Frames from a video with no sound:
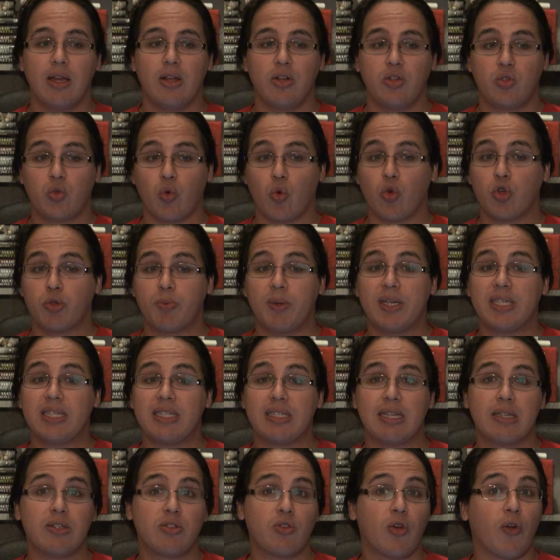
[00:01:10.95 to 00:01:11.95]
George basically
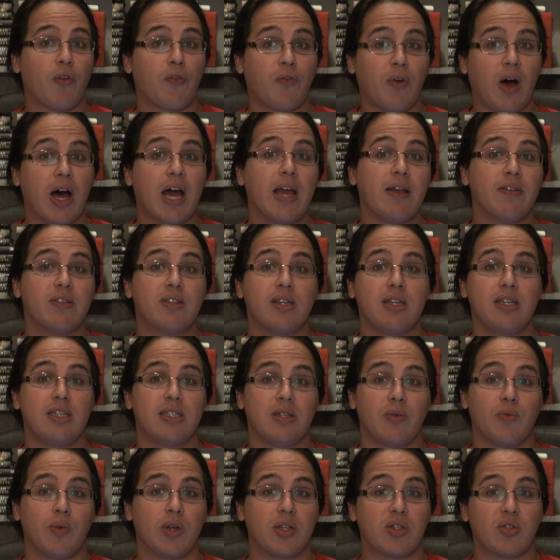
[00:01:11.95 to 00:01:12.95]
says there are 5 cities
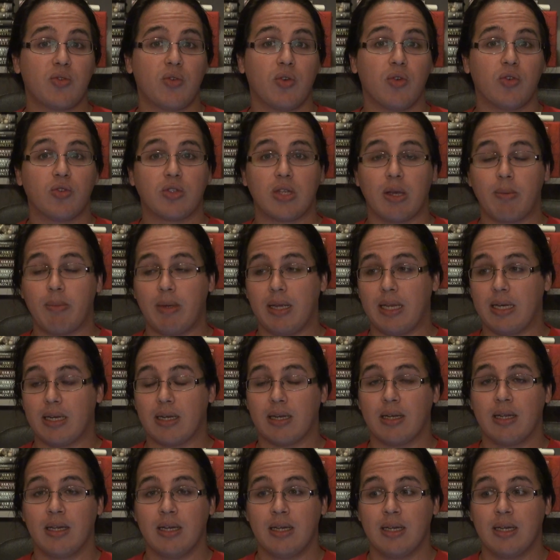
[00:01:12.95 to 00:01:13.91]
in Westeros. I mean,